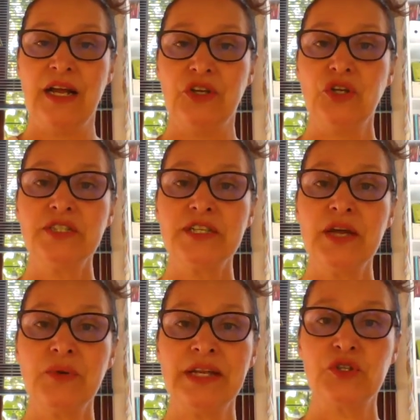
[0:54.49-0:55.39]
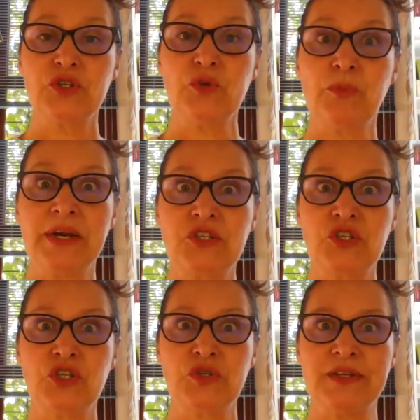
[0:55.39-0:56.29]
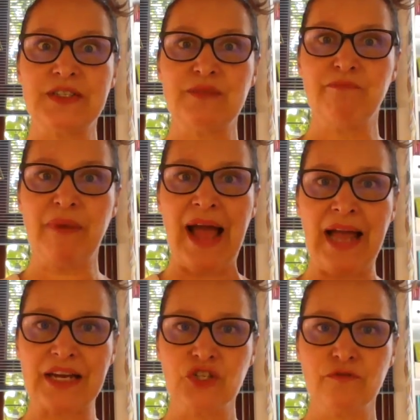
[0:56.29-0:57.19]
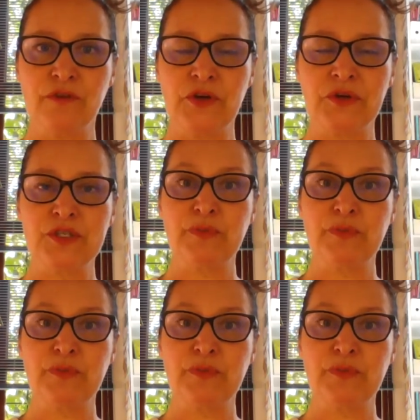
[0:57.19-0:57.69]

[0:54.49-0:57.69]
not only to bring students back to focus,